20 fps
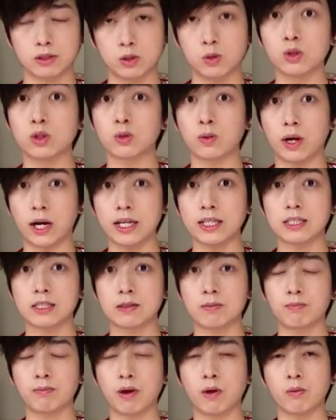do it
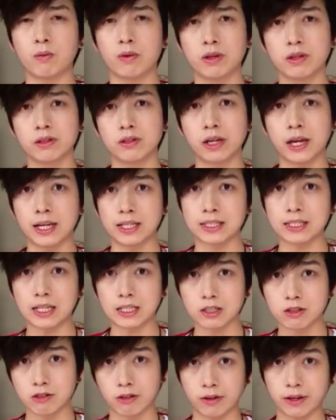twice, but when your hair
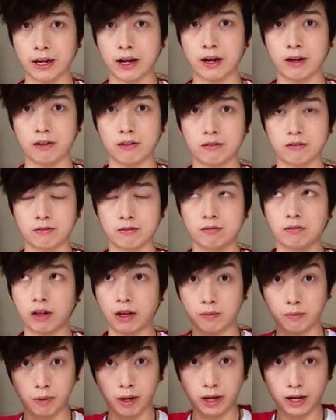starts growing out,
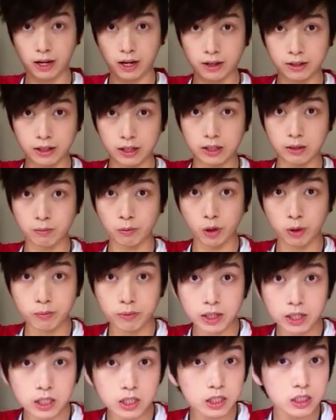like my hair length at the
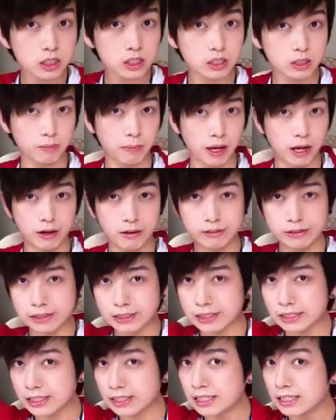moment, it's about
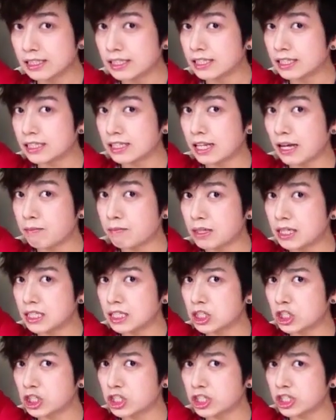that
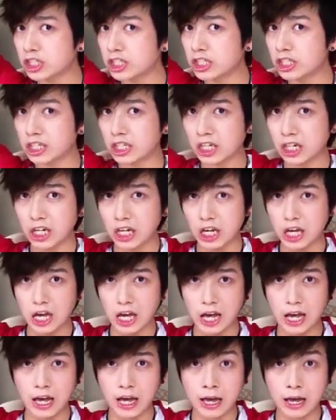much.
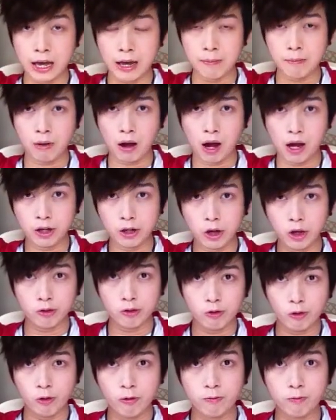I
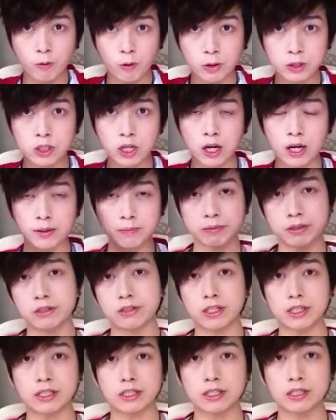through it 4 times
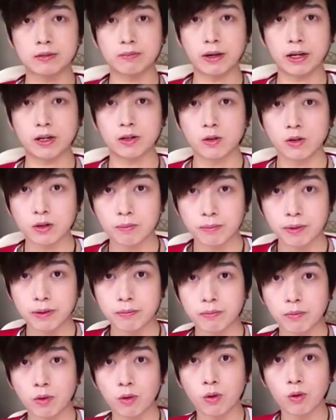just to make it look a bit
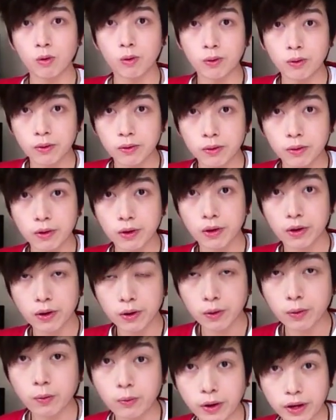more
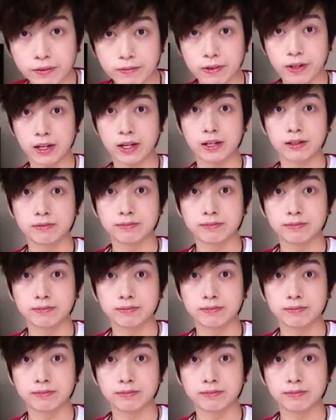wavy.